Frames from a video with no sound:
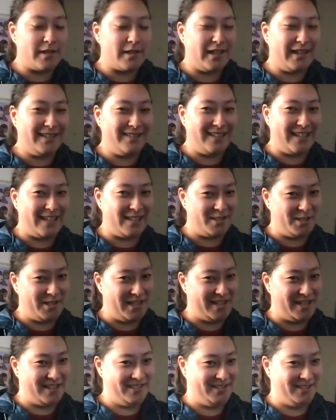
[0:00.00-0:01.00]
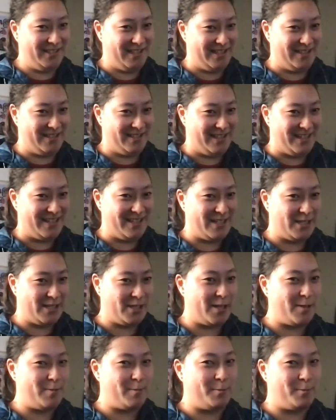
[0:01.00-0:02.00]
it feels well, that's the other thing, like
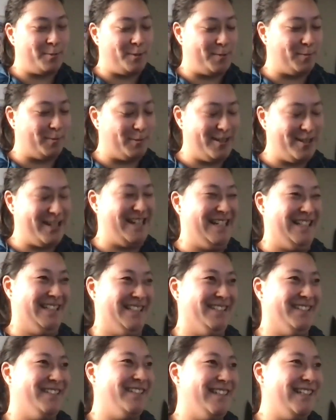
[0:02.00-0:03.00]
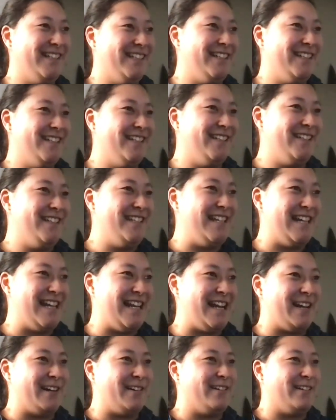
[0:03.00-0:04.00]
disabled people can get
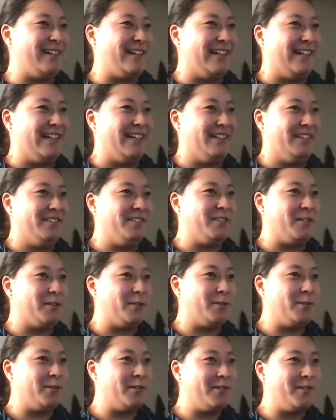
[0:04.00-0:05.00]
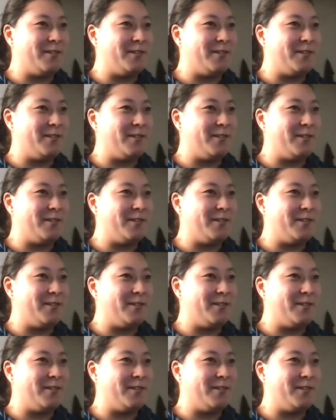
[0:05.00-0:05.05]
a haircut, go to